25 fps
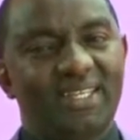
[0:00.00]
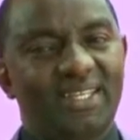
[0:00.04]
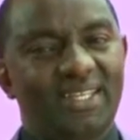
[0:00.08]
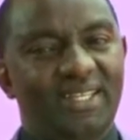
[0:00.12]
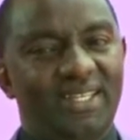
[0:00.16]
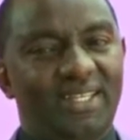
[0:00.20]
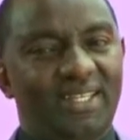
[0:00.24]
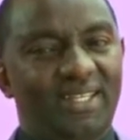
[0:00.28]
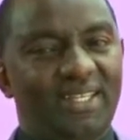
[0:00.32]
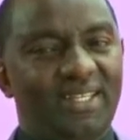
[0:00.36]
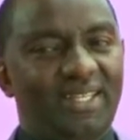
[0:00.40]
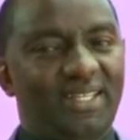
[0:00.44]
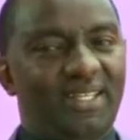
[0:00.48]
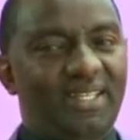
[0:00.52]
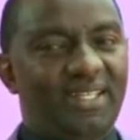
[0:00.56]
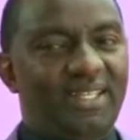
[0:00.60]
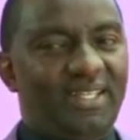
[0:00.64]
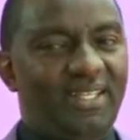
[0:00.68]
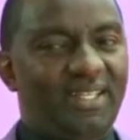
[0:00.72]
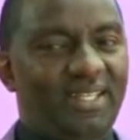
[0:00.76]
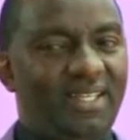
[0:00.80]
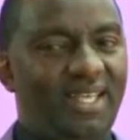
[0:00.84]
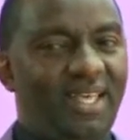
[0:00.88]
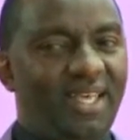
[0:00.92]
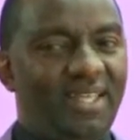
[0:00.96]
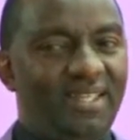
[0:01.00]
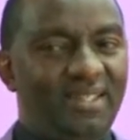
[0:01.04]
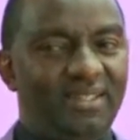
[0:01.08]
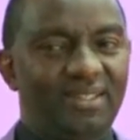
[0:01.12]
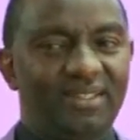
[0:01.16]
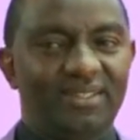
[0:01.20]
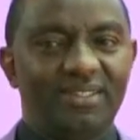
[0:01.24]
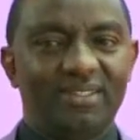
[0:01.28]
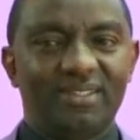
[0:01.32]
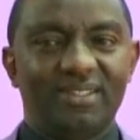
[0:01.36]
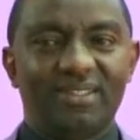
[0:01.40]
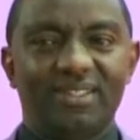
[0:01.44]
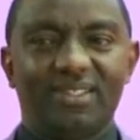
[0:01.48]

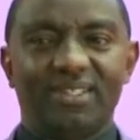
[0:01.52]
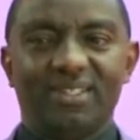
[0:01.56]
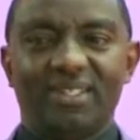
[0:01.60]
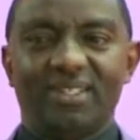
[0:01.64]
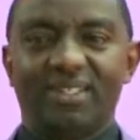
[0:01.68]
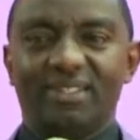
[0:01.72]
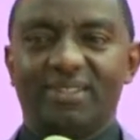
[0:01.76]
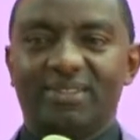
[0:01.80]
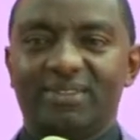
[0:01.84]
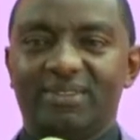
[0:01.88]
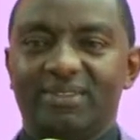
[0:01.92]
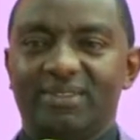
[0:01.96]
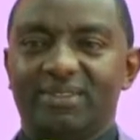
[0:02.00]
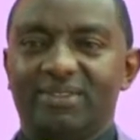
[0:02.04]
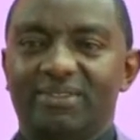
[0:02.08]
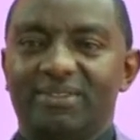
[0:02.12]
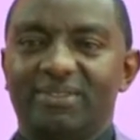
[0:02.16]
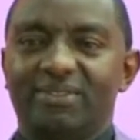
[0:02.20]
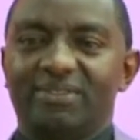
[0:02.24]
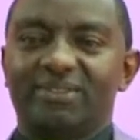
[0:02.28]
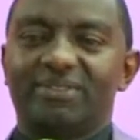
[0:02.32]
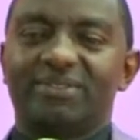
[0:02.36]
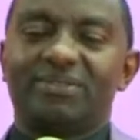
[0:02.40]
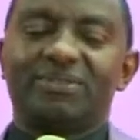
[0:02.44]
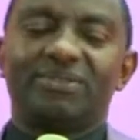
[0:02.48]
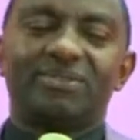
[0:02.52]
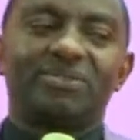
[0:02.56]
[no speech]